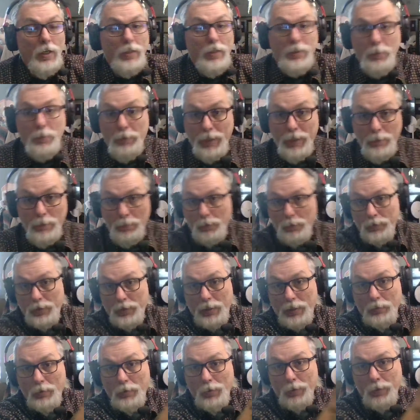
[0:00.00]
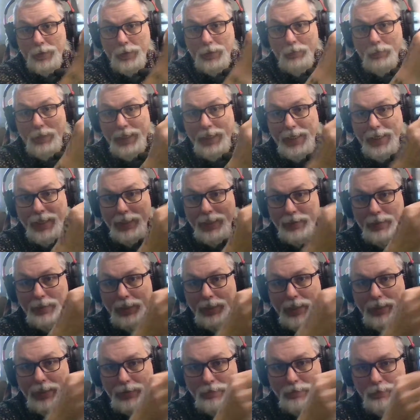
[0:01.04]
the paper that I'm holding in my hand that
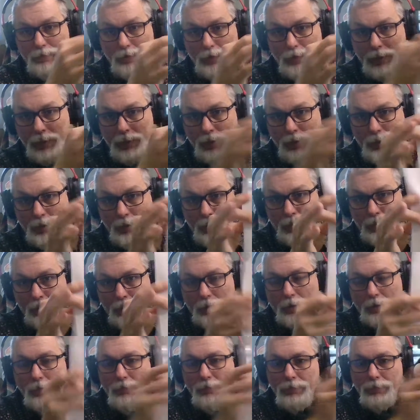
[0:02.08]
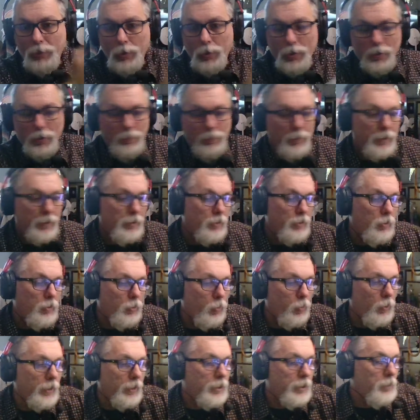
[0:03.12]
has a very firm and
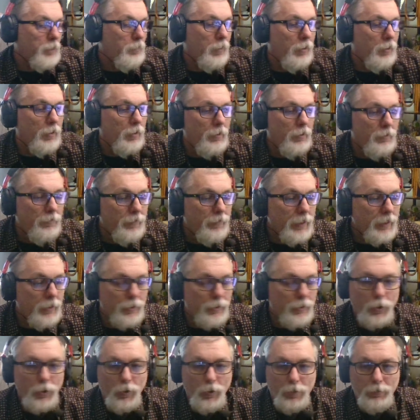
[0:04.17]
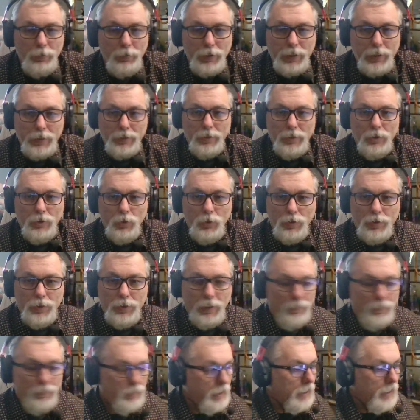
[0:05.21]
crisp feel to it, but doesn't do the
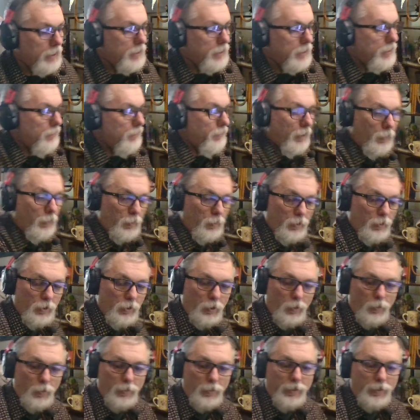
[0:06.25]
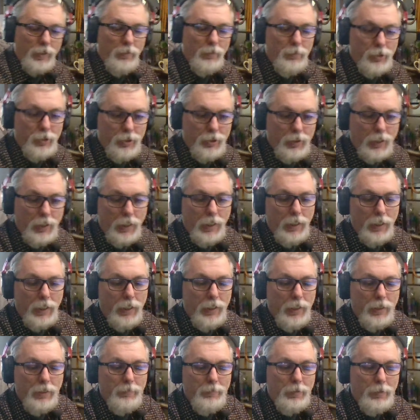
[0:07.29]
same thing as if I were to hold up,
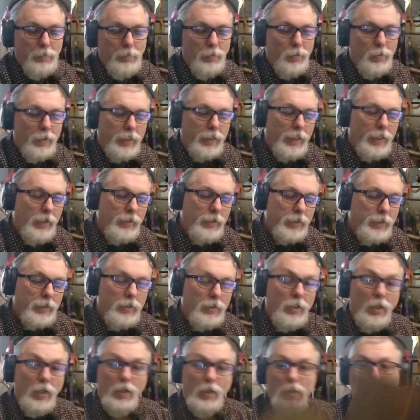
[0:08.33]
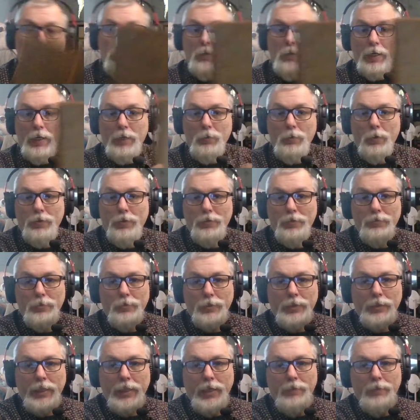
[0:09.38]
say, let me pull it out here, my wonderful
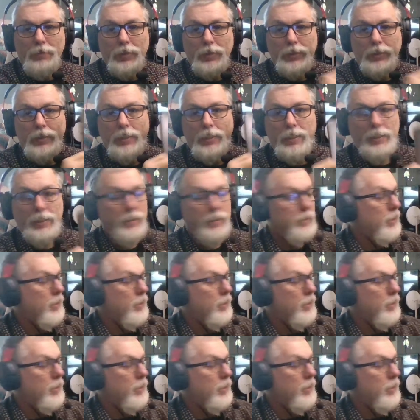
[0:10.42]
tablet that has